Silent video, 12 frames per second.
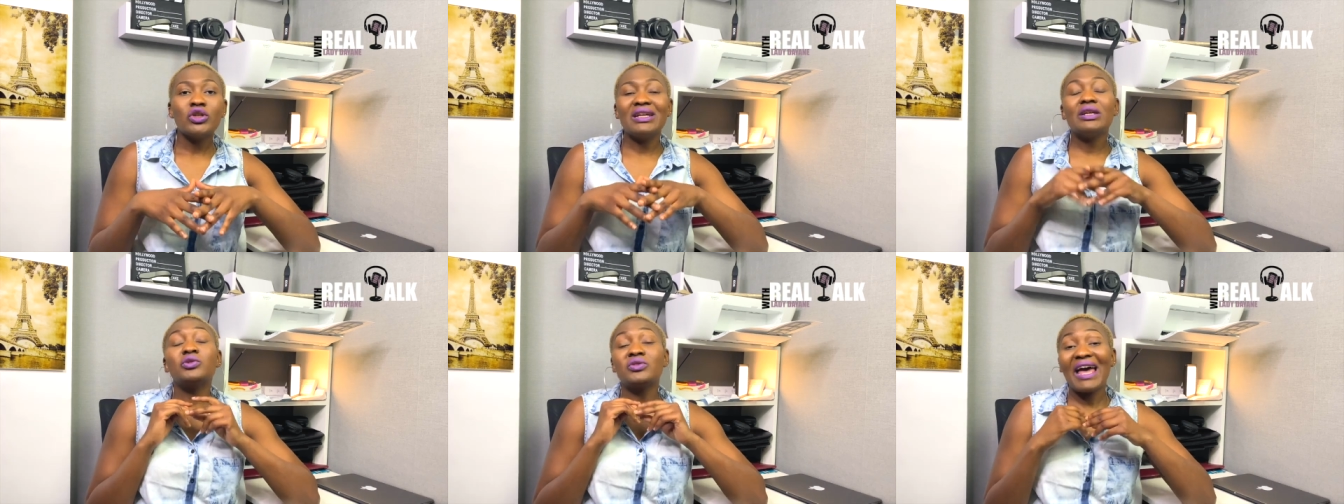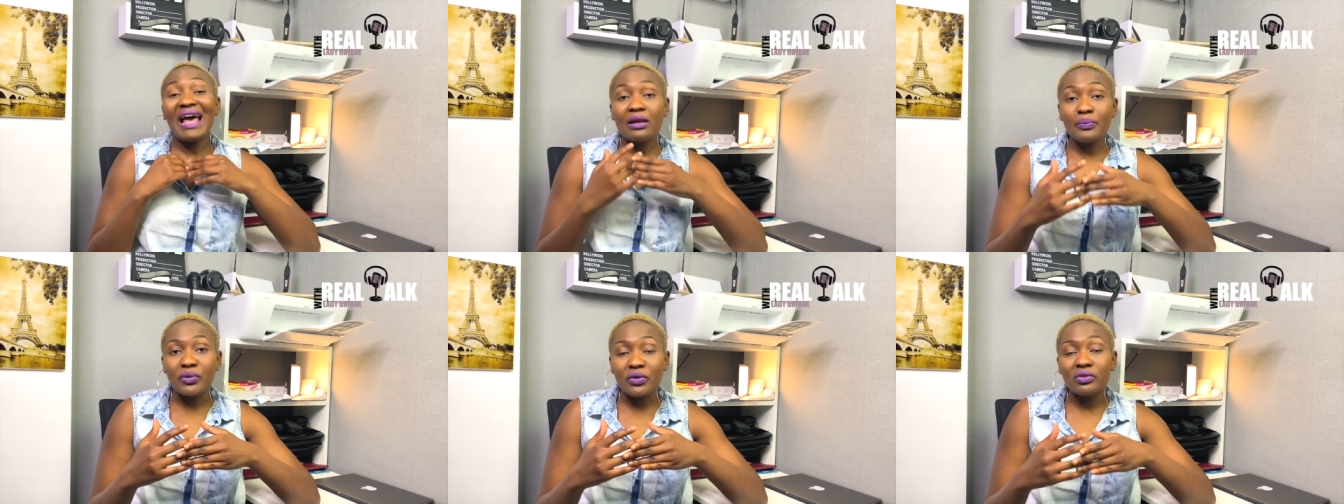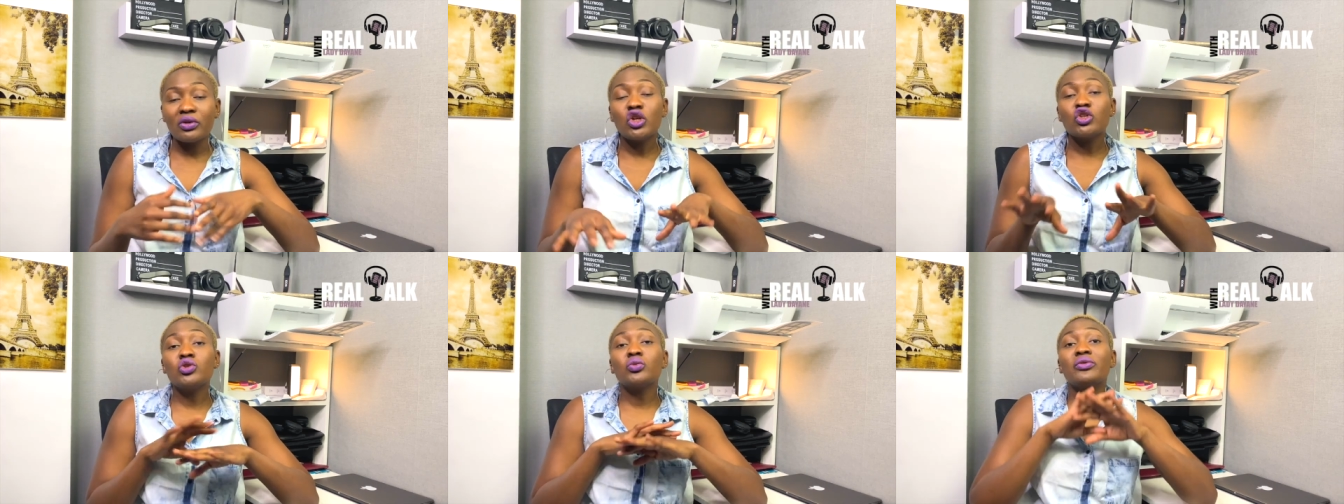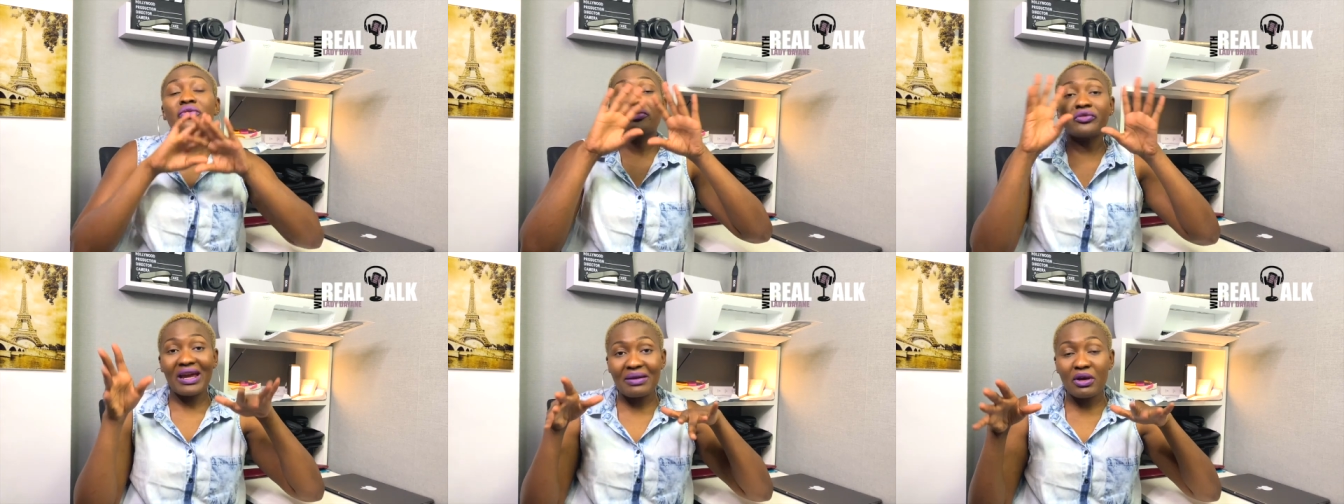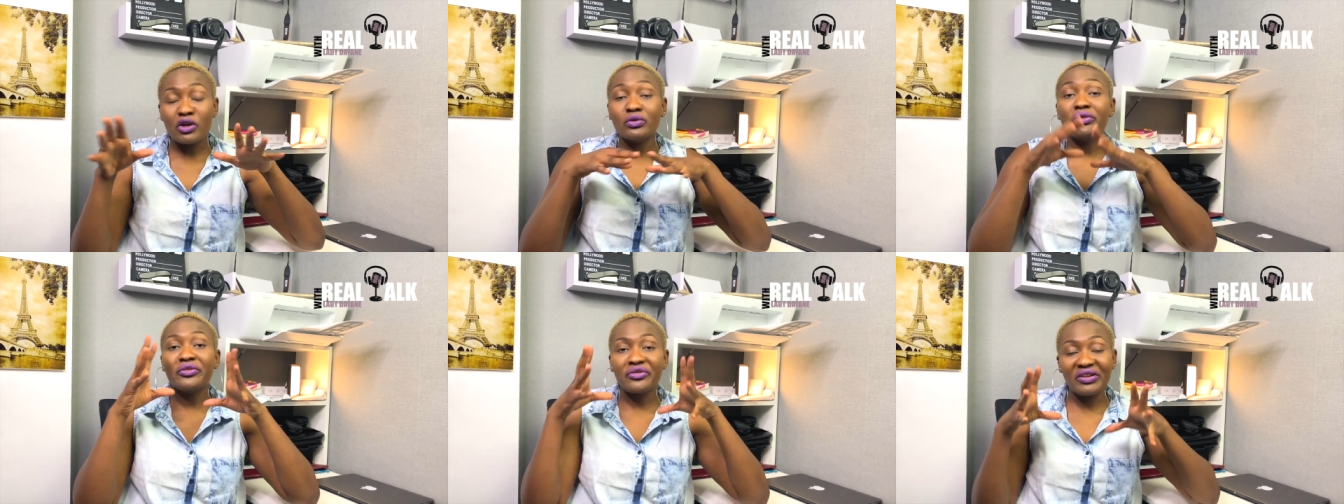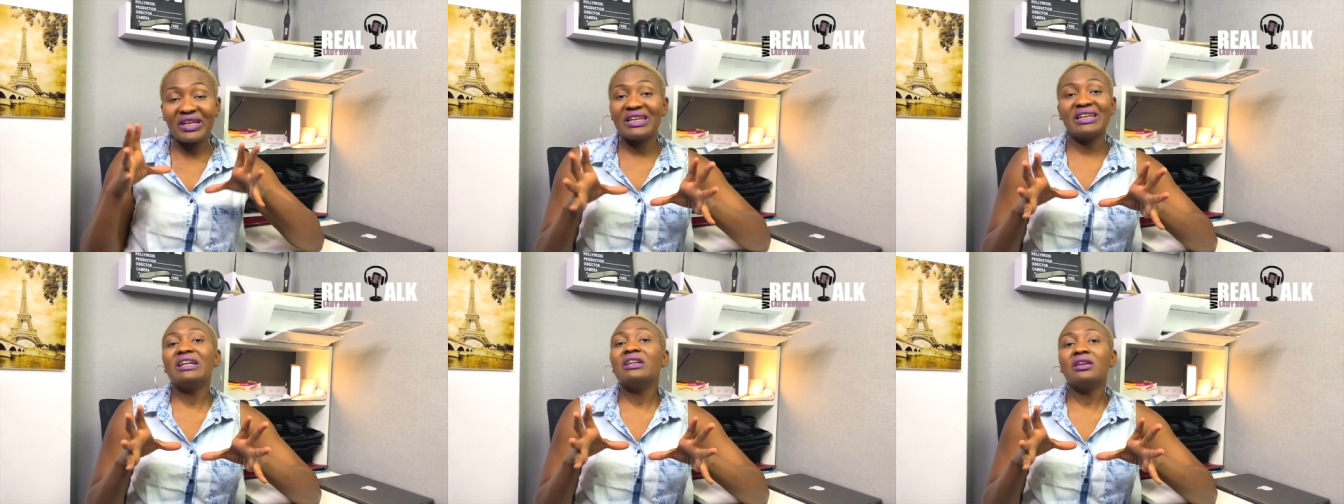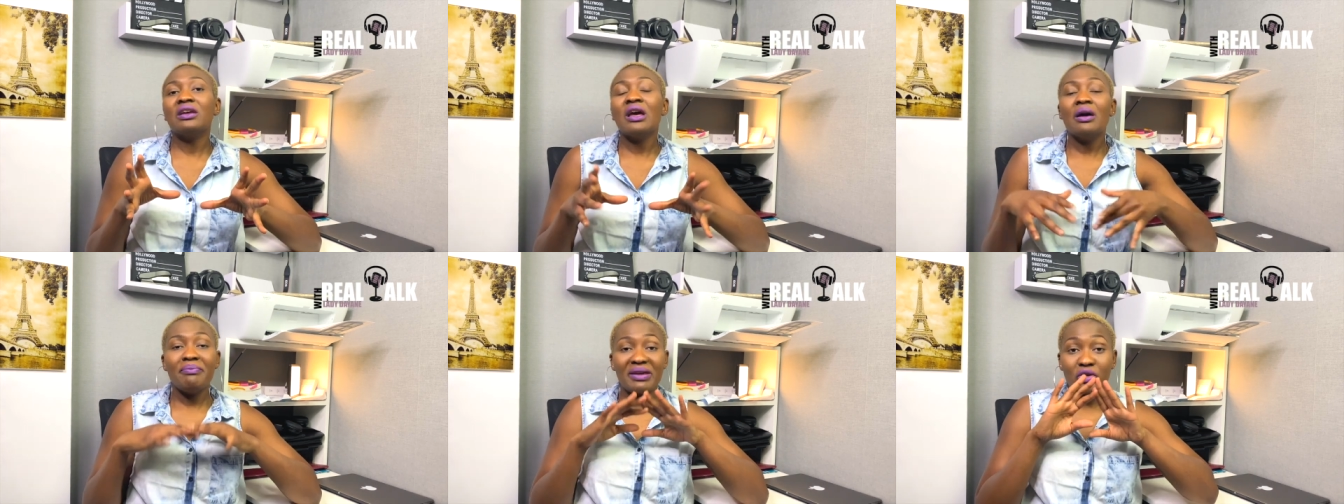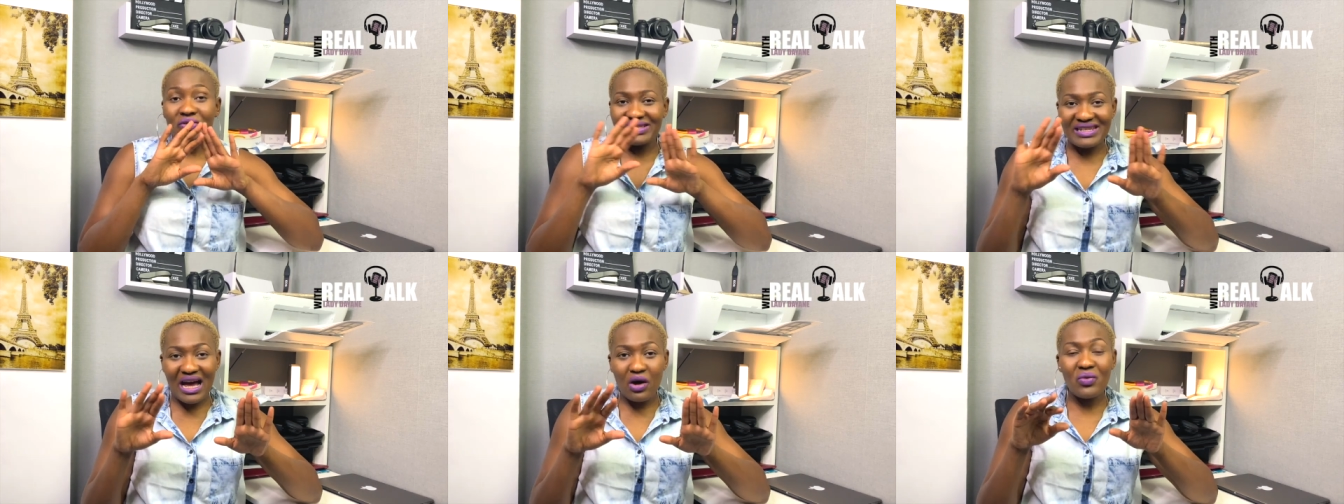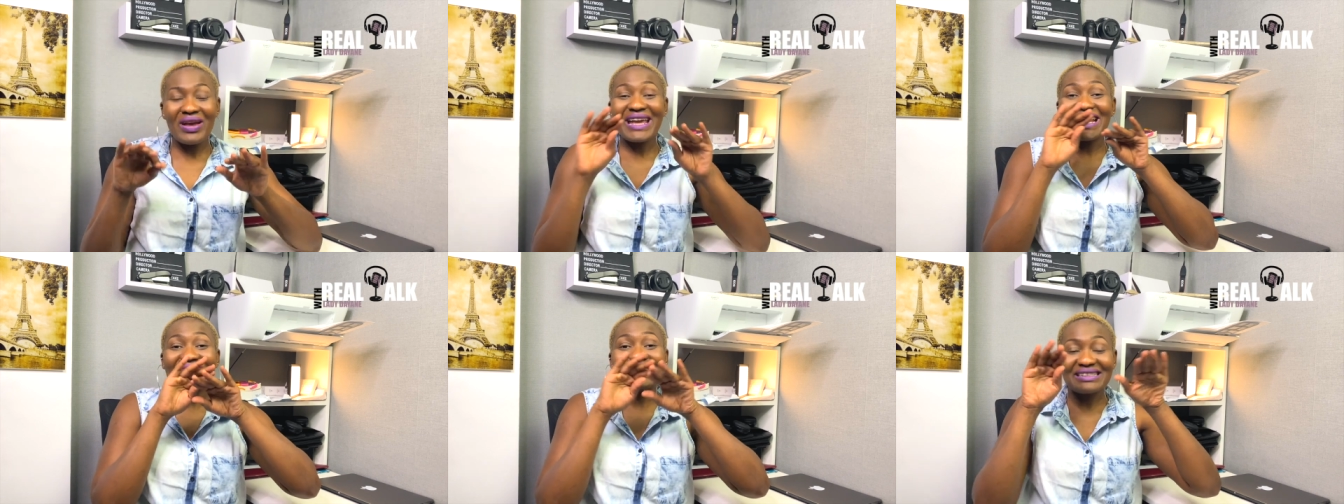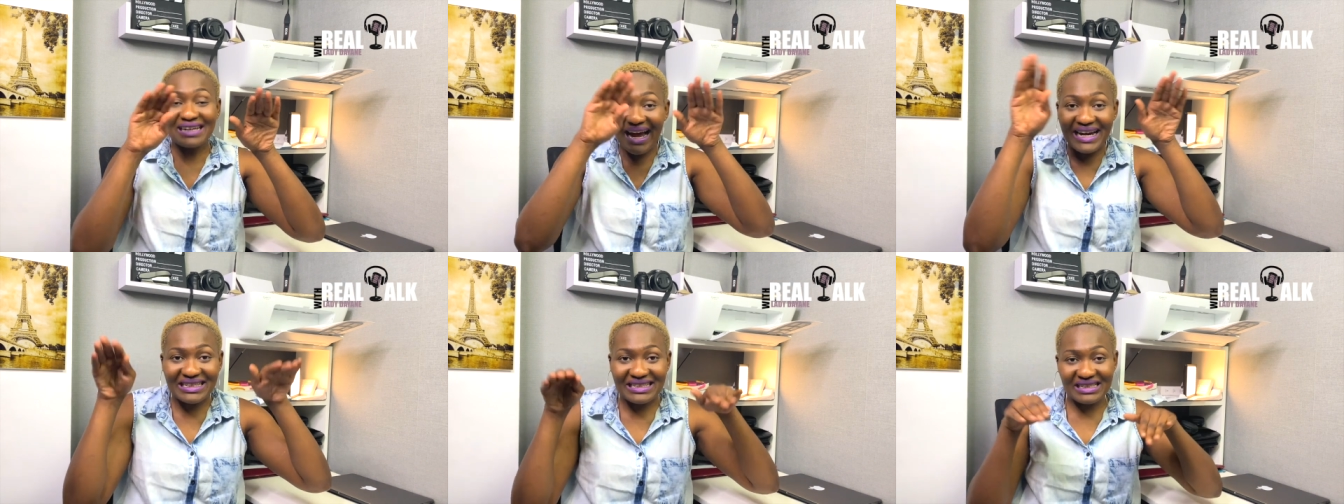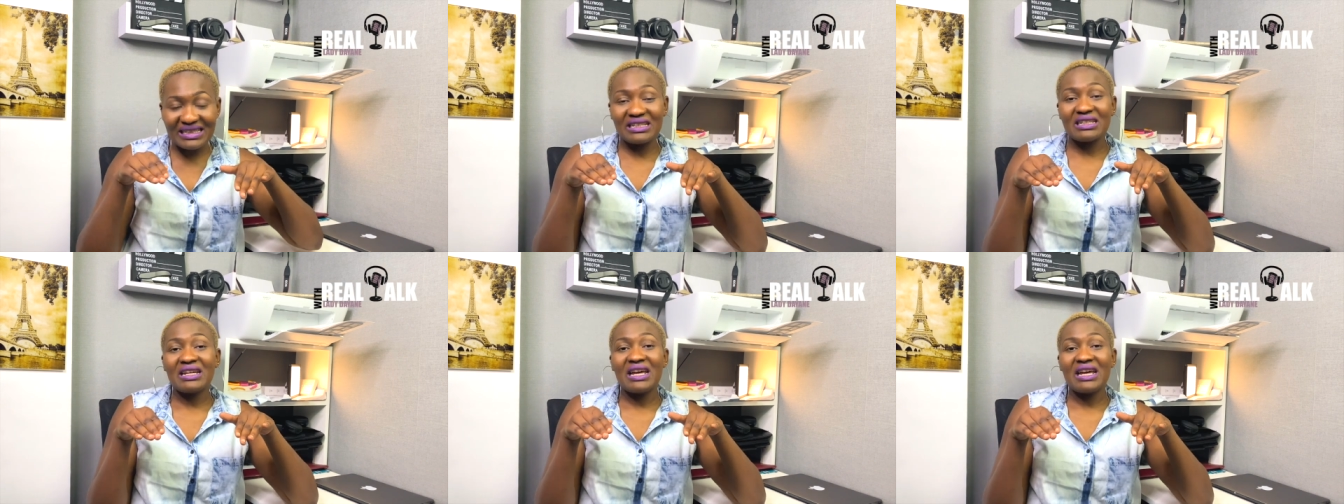it helps you to reframe your thinking, because now it's tidy.